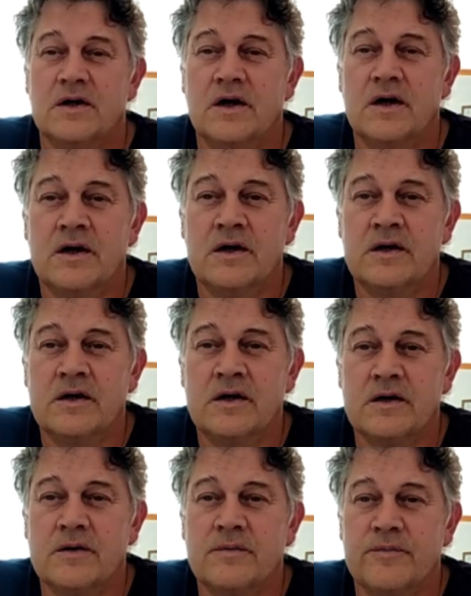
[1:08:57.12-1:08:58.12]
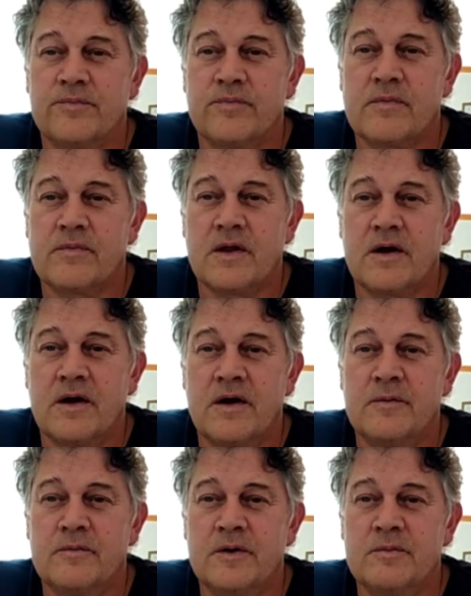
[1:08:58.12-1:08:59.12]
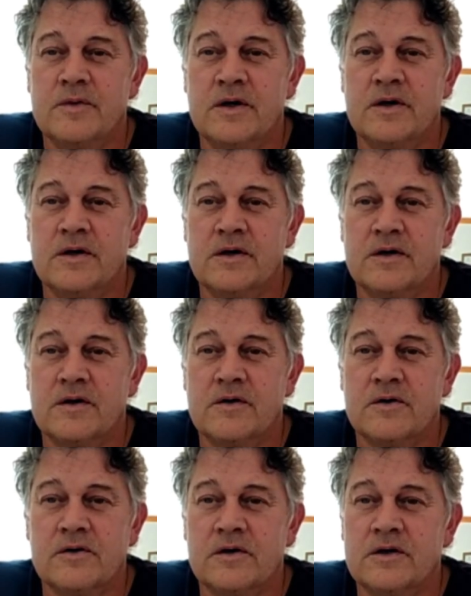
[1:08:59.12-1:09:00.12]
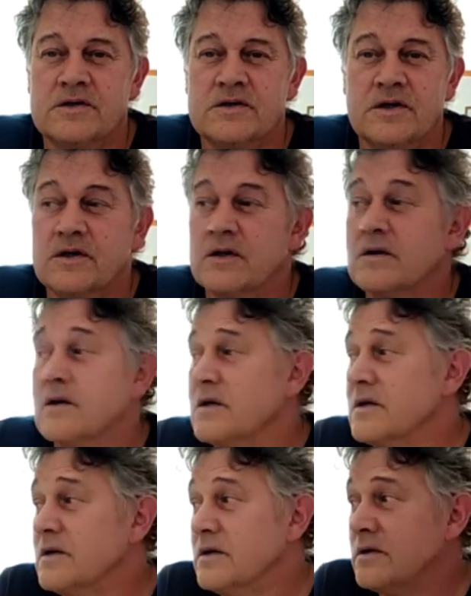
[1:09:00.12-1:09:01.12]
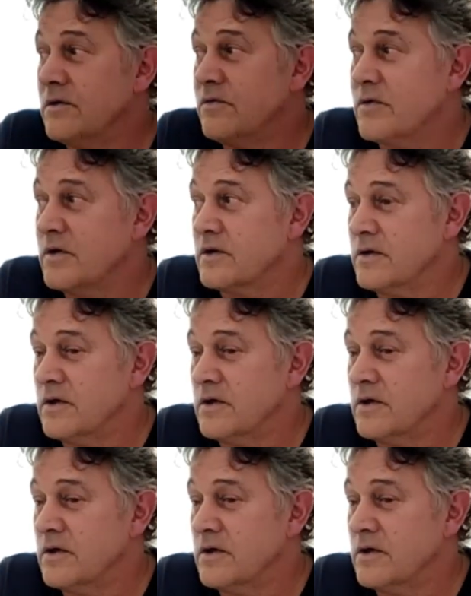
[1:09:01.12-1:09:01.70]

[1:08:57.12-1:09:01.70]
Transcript: And I remember Cocky said, okay, you've got